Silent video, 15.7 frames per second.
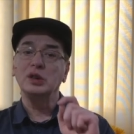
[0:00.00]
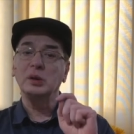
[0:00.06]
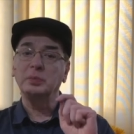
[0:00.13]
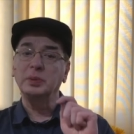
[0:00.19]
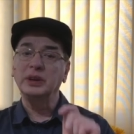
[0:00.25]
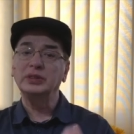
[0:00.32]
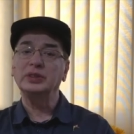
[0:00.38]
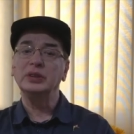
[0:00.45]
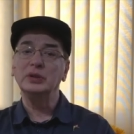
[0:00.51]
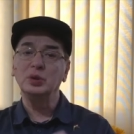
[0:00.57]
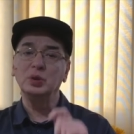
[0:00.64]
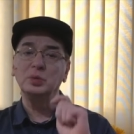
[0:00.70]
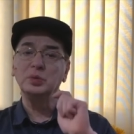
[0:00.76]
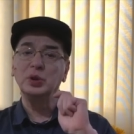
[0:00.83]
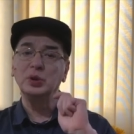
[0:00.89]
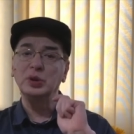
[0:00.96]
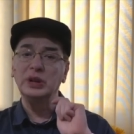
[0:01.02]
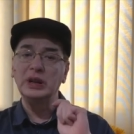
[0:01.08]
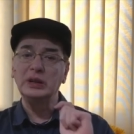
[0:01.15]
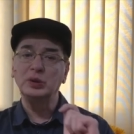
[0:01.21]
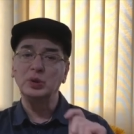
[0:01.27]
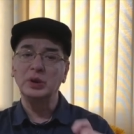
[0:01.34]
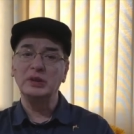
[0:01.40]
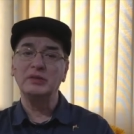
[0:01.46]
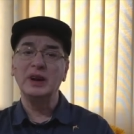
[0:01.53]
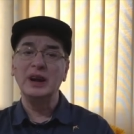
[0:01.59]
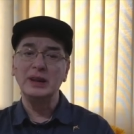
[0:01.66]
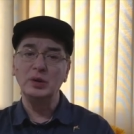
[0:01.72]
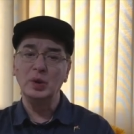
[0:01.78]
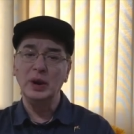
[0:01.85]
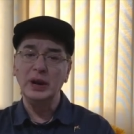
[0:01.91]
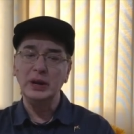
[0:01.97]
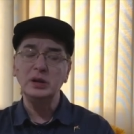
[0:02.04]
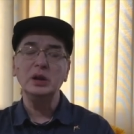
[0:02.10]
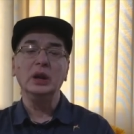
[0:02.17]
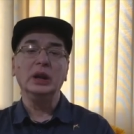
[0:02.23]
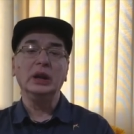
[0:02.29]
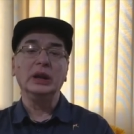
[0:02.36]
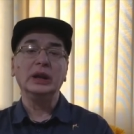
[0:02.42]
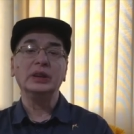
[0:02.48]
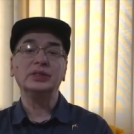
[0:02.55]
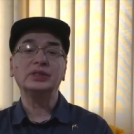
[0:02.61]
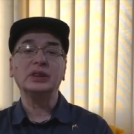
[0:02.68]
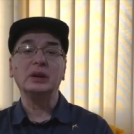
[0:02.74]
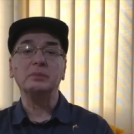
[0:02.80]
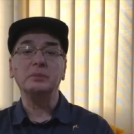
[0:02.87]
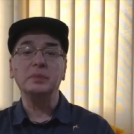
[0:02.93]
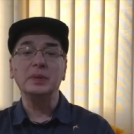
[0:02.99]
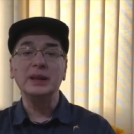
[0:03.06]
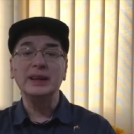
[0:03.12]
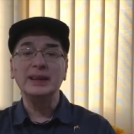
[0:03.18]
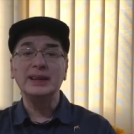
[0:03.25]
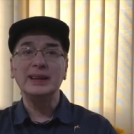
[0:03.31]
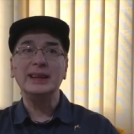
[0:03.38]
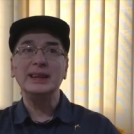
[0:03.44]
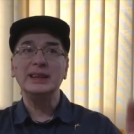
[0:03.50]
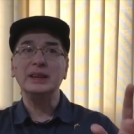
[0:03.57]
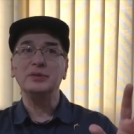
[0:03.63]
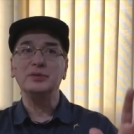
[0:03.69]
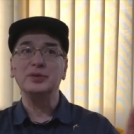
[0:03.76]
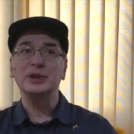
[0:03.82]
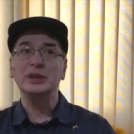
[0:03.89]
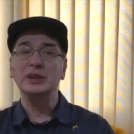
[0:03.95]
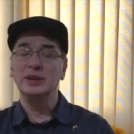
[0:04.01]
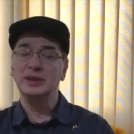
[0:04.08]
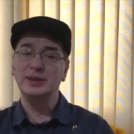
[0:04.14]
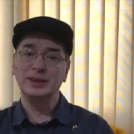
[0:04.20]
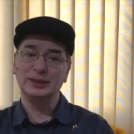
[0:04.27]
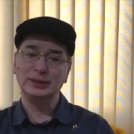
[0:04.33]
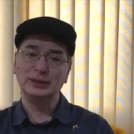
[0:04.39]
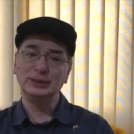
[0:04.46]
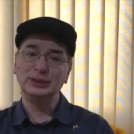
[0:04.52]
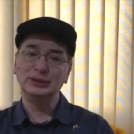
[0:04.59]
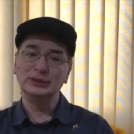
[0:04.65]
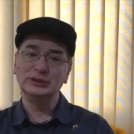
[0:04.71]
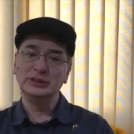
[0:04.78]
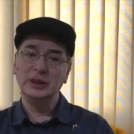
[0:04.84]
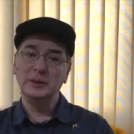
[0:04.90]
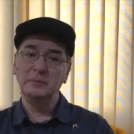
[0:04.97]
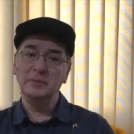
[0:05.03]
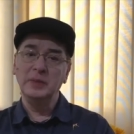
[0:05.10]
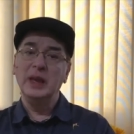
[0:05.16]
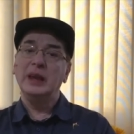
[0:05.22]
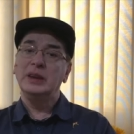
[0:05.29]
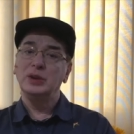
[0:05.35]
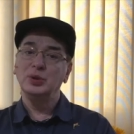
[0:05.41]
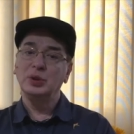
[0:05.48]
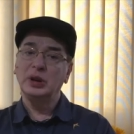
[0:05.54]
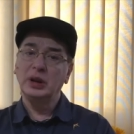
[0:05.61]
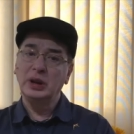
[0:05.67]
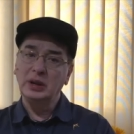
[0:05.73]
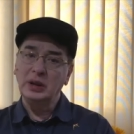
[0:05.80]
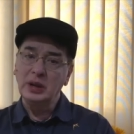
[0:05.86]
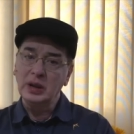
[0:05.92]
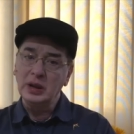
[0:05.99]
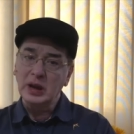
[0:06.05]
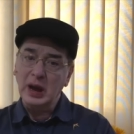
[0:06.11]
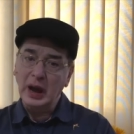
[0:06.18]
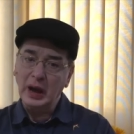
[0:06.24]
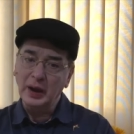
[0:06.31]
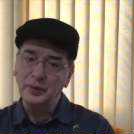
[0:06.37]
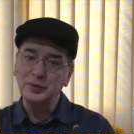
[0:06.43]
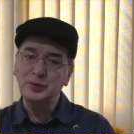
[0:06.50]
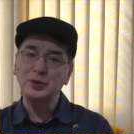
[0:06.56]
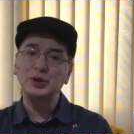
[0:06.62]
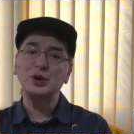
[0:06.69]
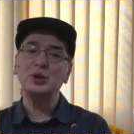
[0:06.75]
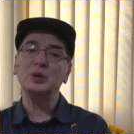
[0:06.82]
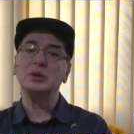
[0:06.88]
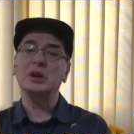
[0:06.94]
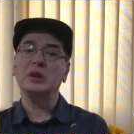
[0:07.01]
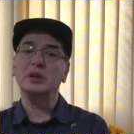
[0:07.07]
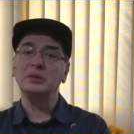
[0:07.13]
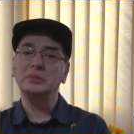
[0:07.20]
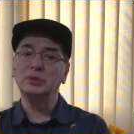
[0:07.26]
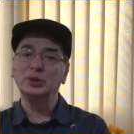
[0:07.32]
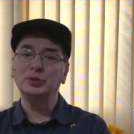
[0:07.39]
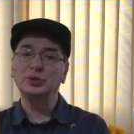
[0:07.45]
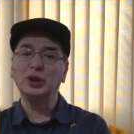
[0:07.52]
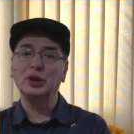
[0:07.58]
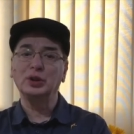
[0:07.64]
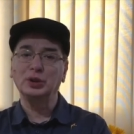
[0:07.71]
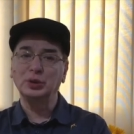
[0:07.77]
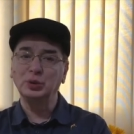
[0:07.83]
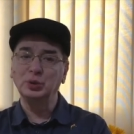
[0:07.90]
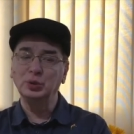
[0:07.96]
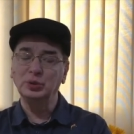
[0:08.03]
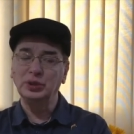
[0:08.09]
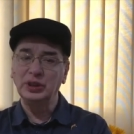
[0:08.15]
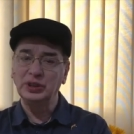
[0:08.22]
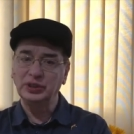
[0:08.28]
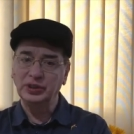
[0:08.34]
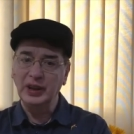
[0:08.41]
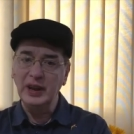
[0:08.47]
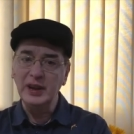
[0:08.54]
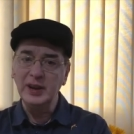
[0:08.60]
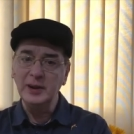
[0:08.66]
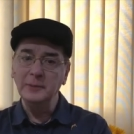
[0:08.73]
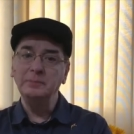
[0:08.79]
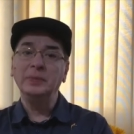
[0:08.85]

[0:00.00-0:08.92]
the person whom you need to evaluate is completely different. You have to remove your shoes and say,